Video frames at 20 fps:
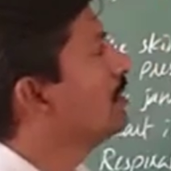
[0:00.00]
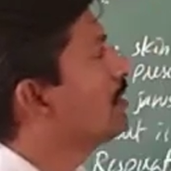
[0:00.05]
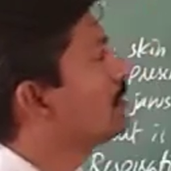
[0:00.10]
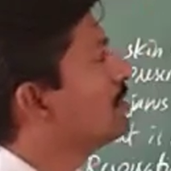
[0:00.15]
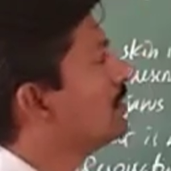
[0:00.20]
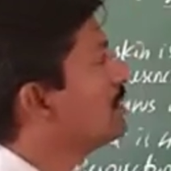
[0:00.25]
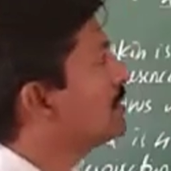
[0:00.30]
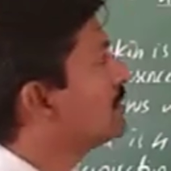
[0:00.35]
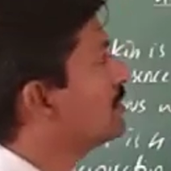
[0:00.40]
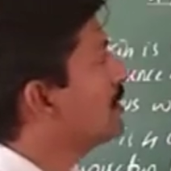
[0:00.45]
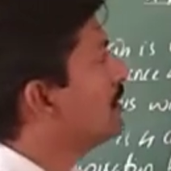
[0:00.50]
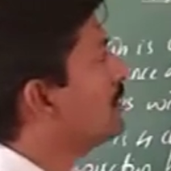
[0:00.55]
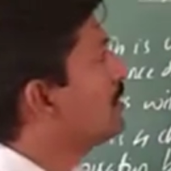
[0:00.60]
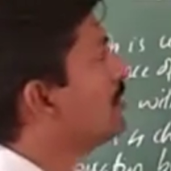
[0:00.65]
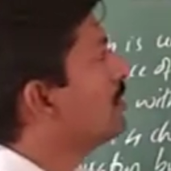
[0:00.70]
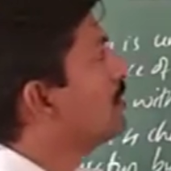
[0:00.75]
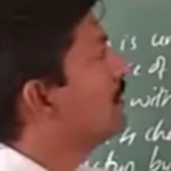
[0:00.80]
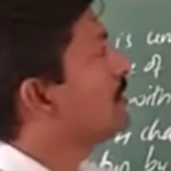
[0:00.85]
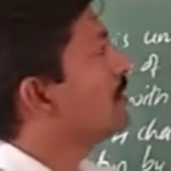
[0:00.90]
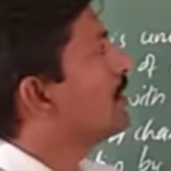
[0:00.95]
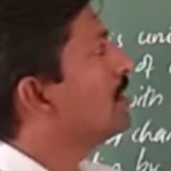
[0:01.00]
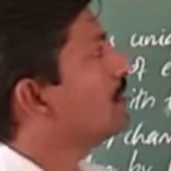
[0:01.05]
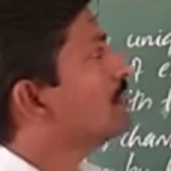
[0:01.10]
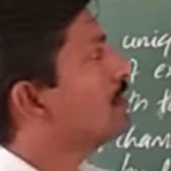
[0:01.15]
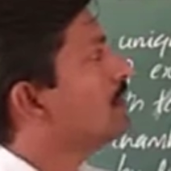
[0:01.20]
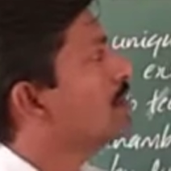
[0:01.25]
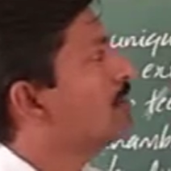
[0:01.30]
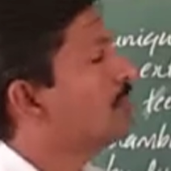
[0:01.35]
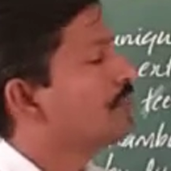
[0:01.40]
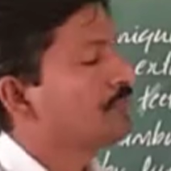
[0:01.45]
that is
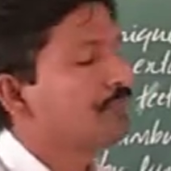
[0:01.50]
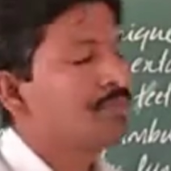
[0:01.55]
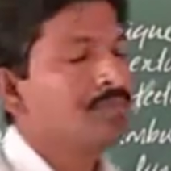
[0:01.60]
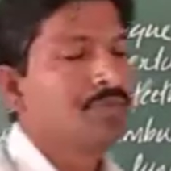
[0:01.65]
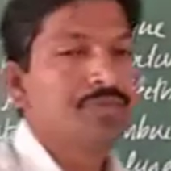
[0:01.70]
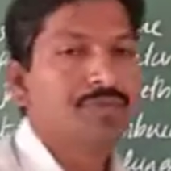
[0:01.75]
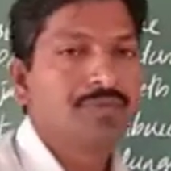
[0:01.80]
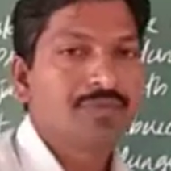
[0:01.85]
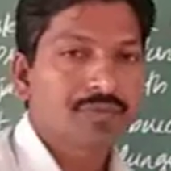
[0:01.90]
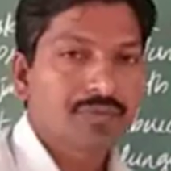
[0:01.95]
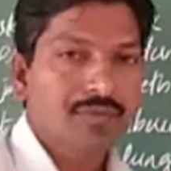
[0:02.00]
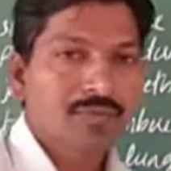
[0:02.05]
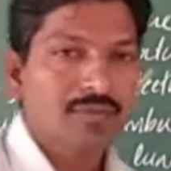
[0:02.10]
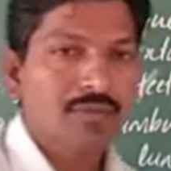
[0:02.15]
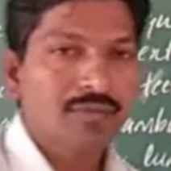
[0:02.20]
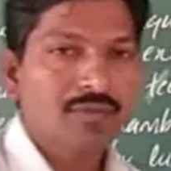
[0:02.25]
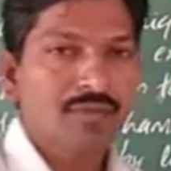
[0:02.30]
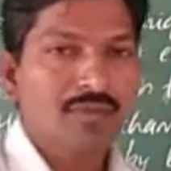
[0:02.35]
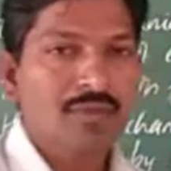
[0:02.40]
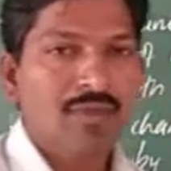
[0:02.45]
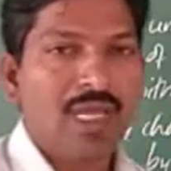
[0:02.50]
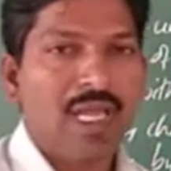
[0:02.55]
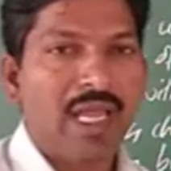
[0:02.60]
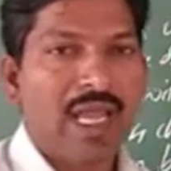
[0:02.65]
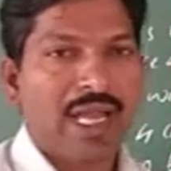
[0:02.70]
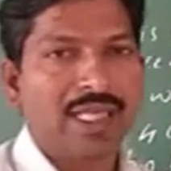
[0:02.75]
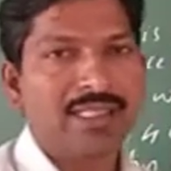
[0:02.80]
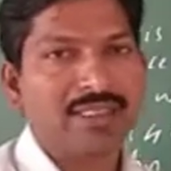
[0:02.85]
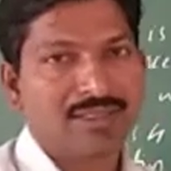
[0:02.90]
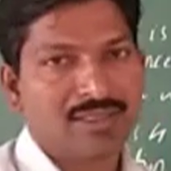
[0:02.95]

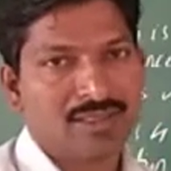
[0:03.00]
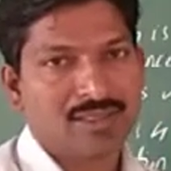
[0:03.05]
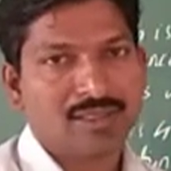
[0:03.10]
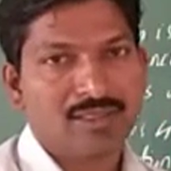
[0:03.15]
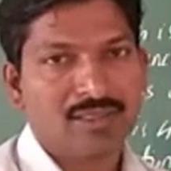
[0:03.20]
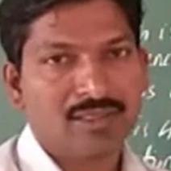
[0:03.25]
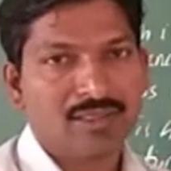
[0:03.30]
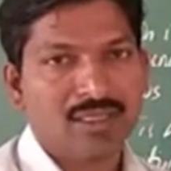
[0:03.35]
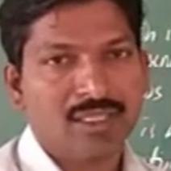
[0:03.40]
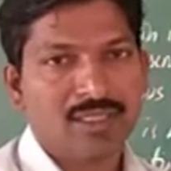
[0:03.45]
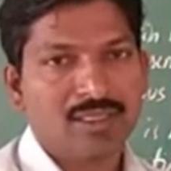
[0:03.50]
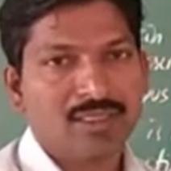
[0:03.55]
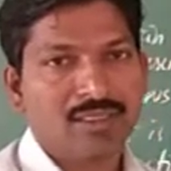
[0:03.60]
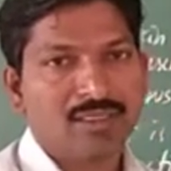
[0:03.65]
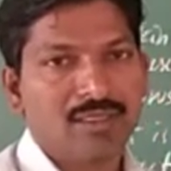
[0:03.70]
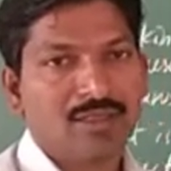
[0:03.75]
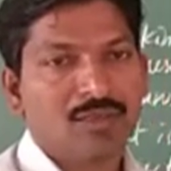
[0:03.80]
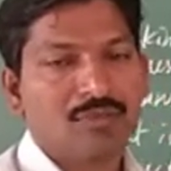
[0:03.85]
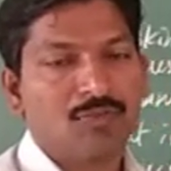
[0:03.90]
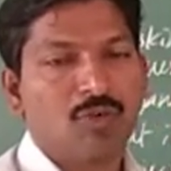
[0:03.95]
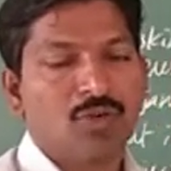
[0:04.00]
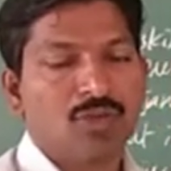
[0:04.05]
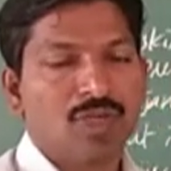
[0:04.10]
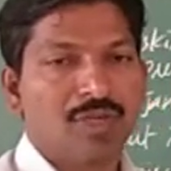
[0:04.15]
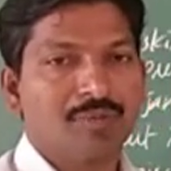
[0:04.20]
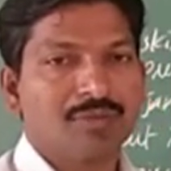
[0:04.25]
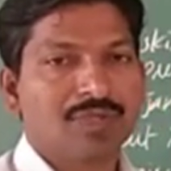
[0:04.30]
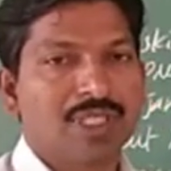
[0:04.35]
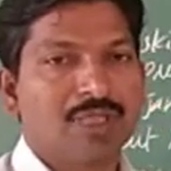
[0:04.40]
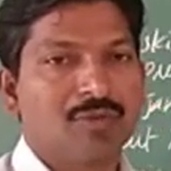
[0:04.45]
hands, right,
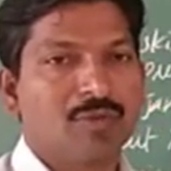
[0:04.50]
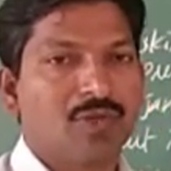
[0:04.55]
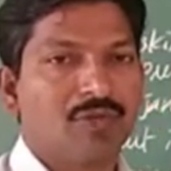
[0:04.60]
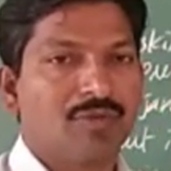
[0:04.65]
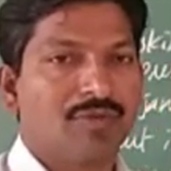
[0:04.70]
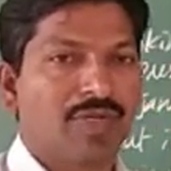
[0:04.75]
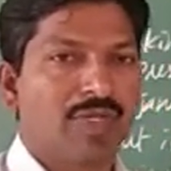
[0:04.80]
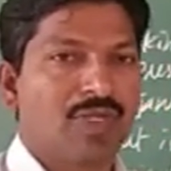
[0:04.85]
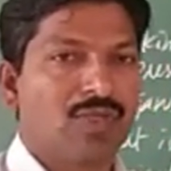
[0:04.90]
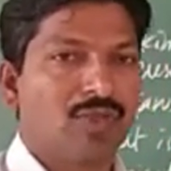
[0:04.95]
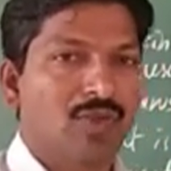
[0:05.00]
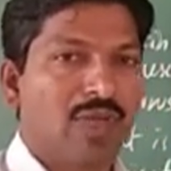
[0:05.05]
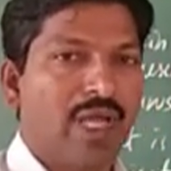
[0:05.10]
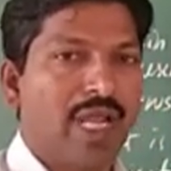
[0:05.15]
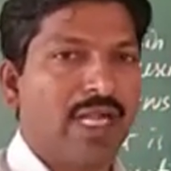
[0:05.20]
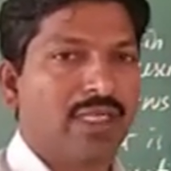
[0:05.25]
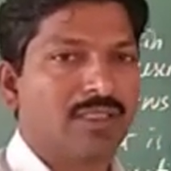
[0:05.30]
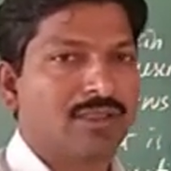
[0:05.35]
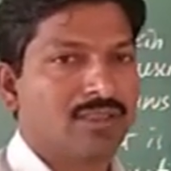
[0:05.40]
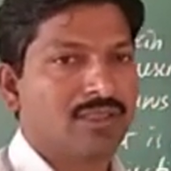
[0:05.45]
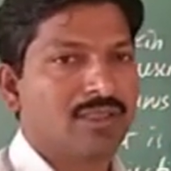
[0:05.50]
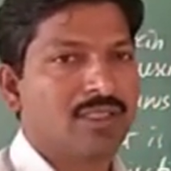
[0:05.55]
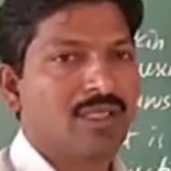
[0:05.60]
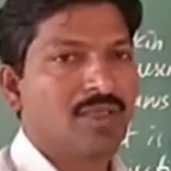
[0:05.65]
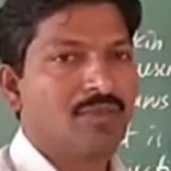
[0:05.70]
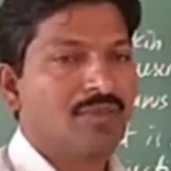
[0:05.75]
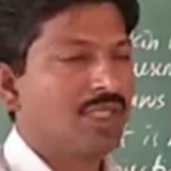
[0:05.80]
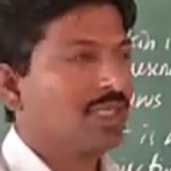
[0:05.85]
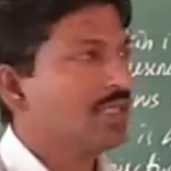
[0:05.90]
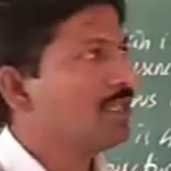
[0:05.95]
forelimbs are modified into hands,
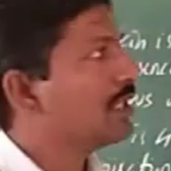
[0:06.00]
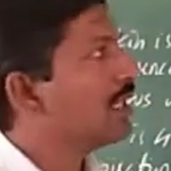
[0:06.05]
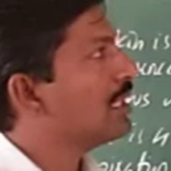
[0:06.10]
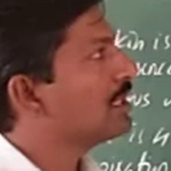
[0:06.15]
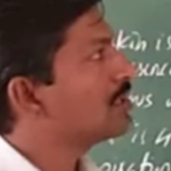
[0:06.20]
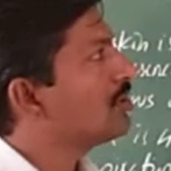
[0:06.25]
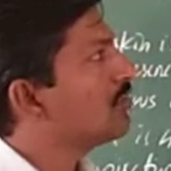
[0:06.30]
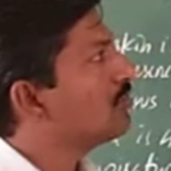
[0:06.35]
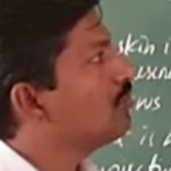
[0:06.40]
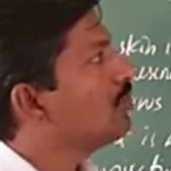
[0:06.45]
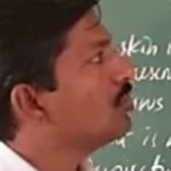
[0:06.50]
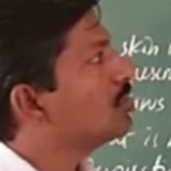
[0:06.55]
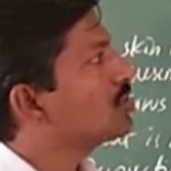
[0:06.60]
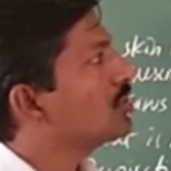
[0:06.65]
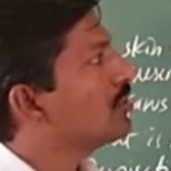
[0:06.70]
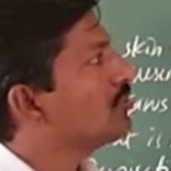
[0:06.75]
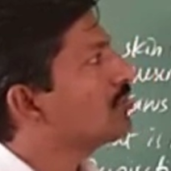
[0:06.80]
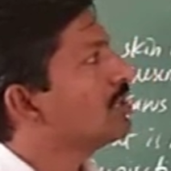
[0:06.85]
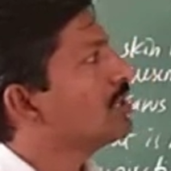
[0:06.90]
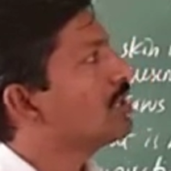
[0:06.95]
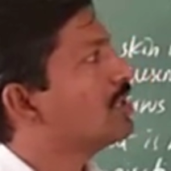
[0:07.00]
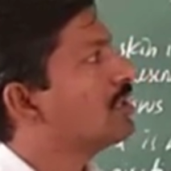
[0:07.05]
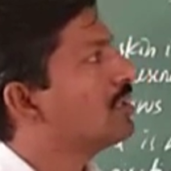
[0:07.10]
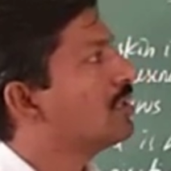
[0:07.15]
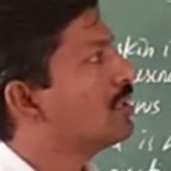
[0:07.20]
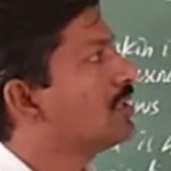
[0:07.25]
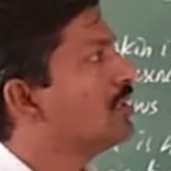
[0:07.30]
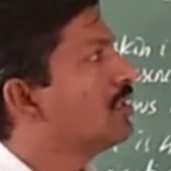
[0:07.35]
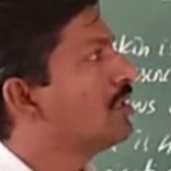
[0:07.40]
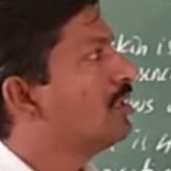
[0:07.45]
but in case of most of
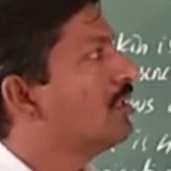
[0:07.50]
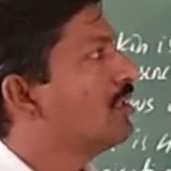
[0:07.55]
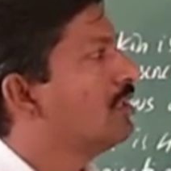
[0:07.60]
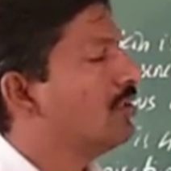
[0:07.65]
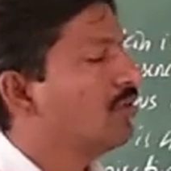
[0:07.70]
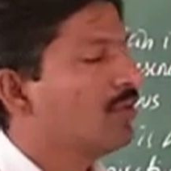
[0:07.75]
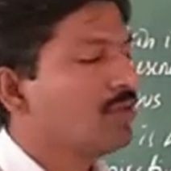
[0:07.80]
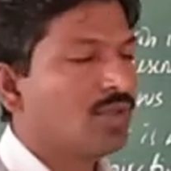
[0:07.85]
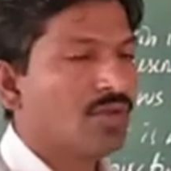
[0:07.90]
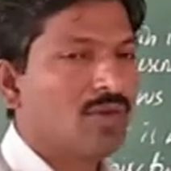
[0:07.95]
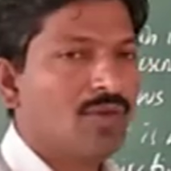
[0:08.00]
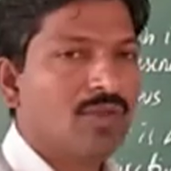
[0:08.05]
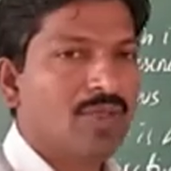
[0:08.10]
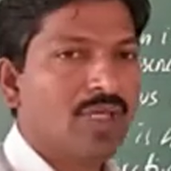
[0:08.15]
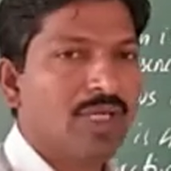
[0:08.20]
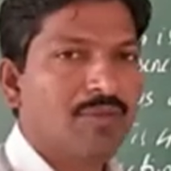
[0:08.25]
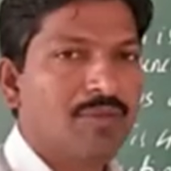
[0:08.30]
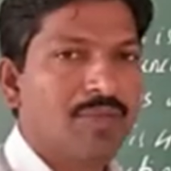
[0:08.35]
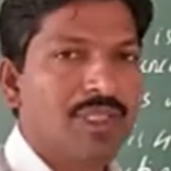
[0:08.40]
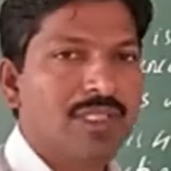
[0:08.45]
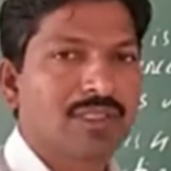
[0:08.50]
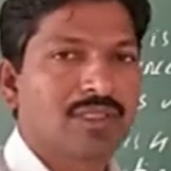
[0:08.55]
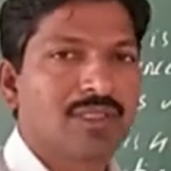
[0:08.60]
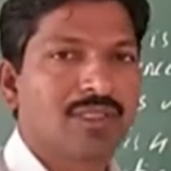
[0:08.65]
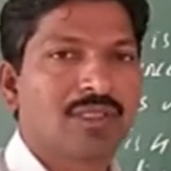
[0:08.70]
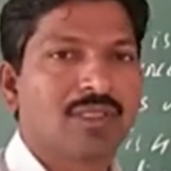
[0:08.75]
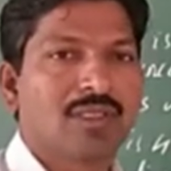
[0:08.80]
the what you call animals,